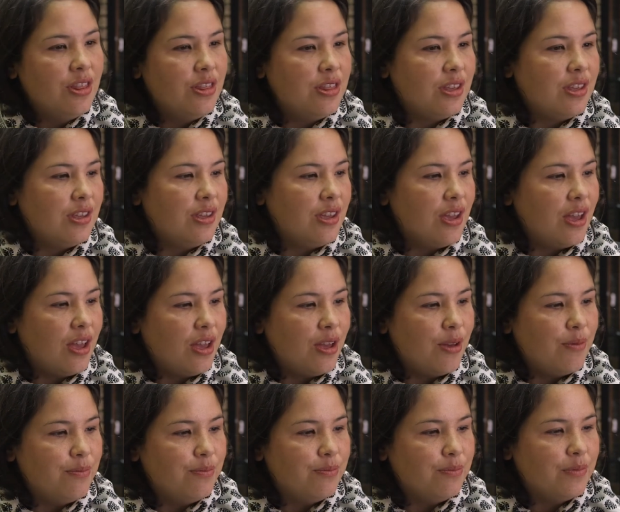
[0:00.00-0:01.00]

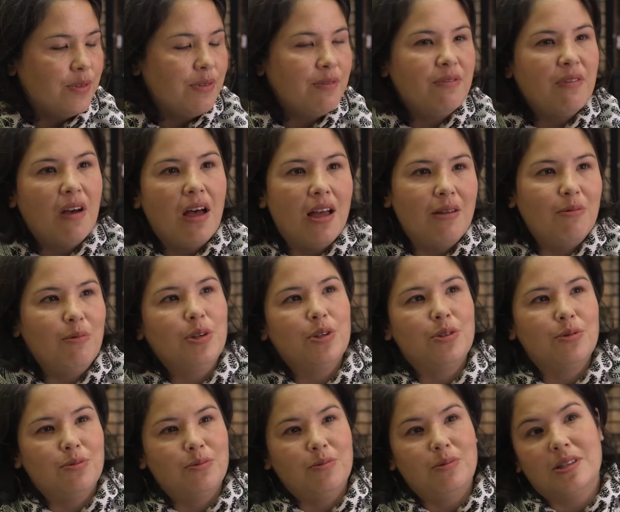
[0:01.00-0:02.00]

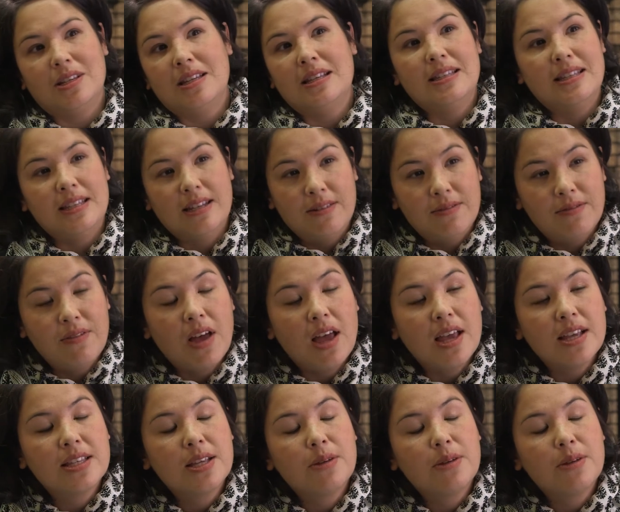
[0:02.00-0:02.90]
which was considered vice.